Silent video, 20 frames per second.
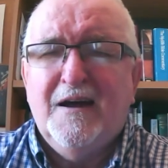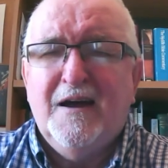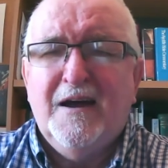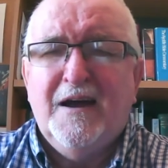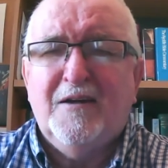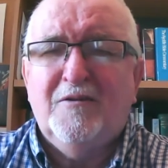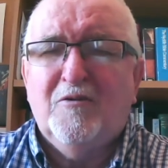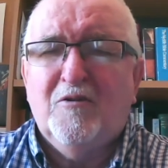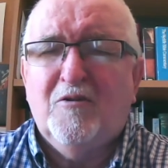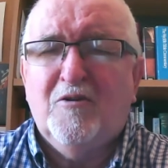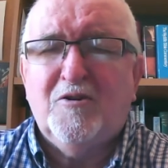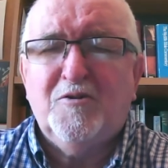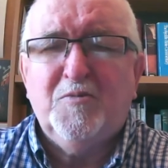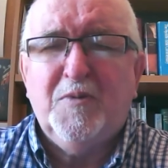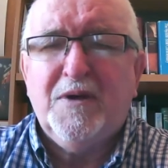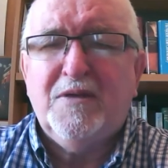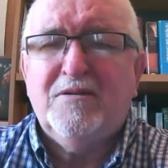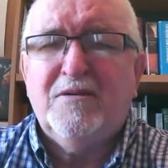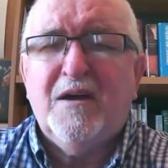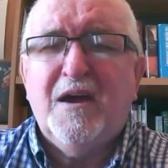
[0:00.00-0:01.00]
And Lord,
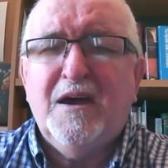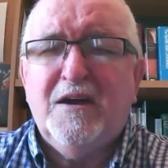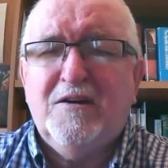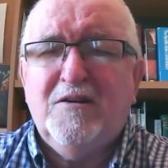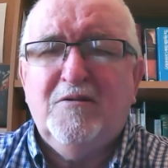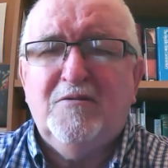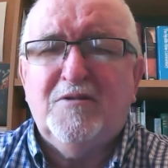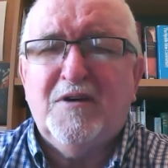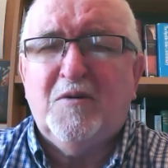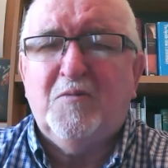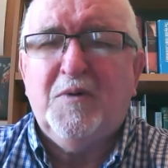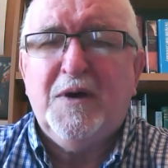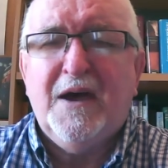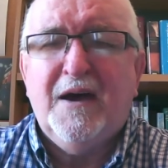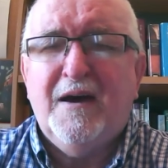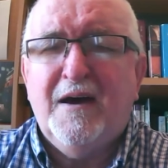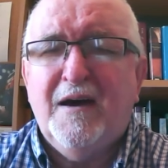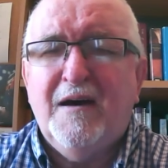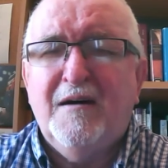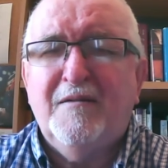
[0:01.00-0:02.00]
we thank you that we
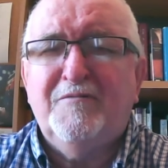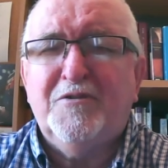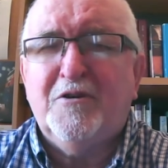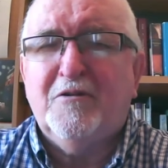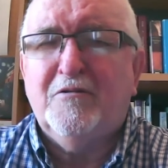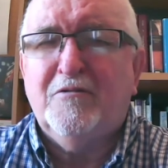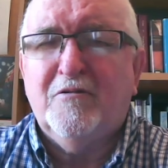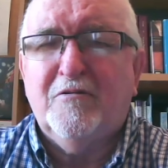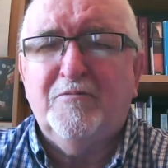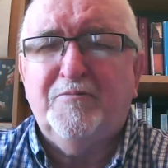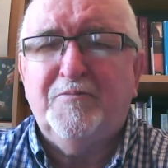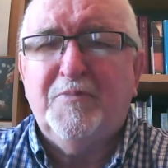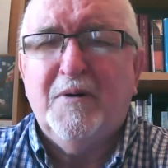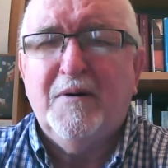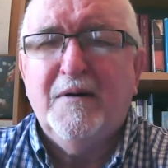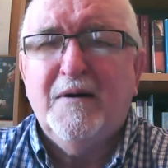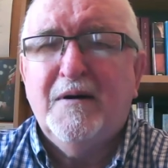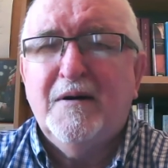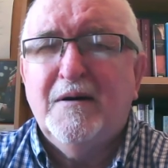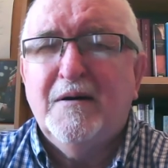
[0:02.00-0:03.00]
have the hope.
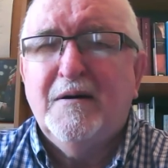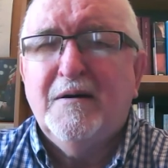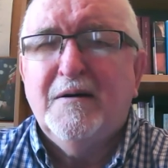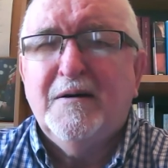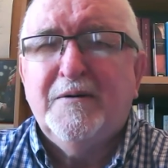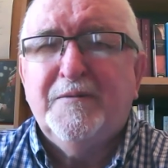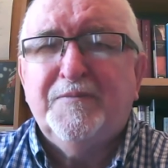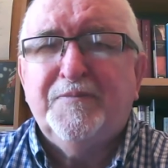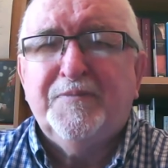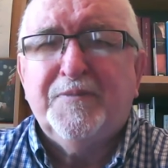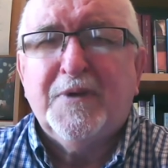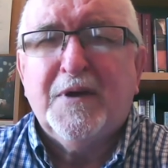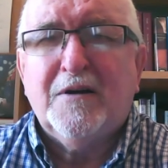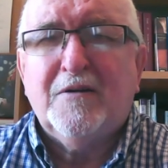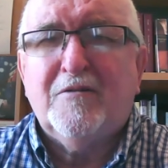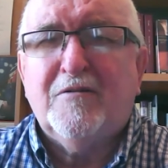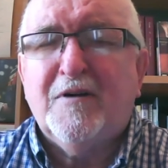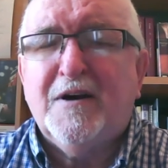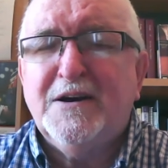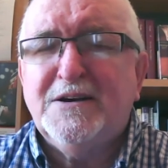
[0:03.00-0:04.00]

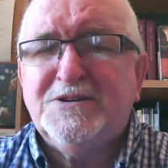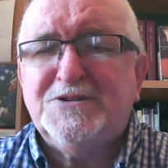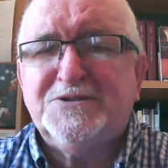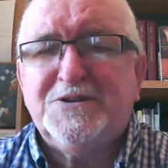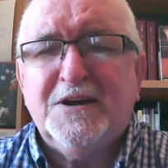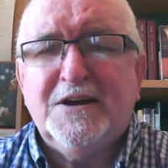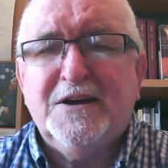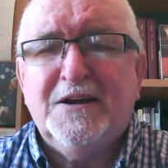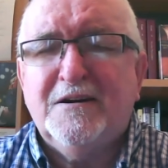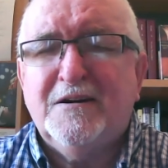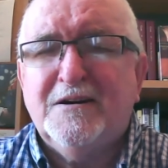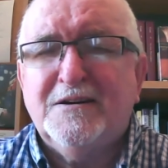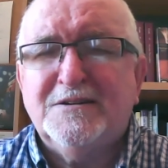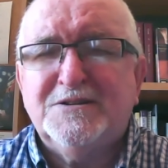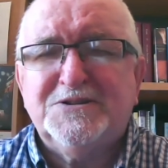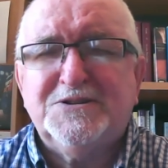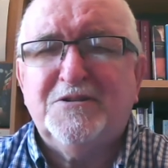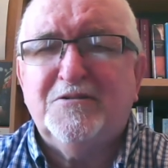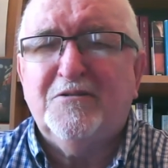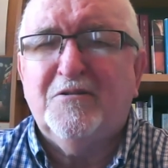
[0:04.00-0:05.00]
Christ in
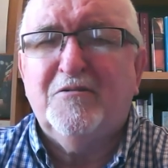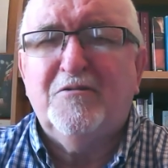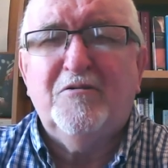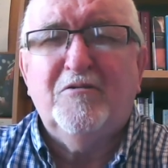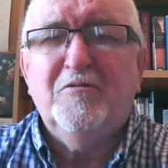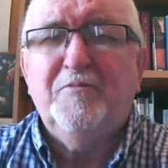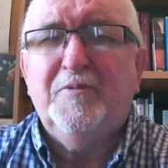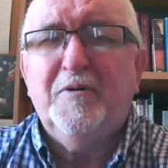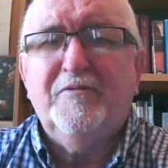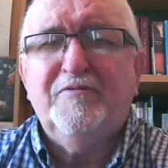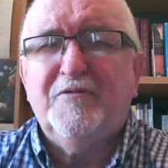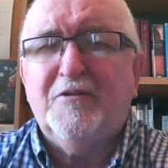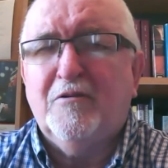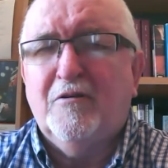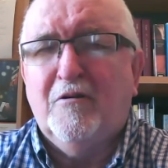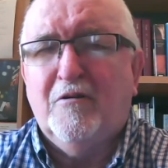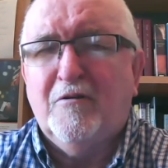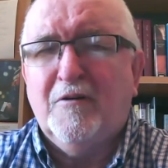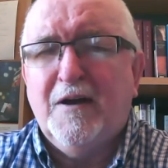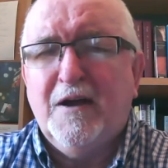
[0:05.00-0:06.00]
us, the hope of
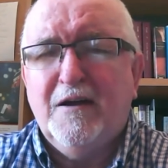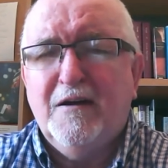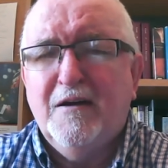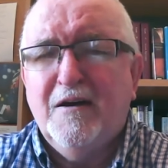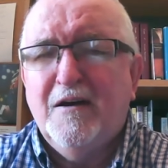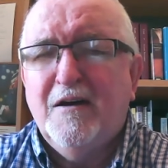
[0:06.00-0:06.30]
glory.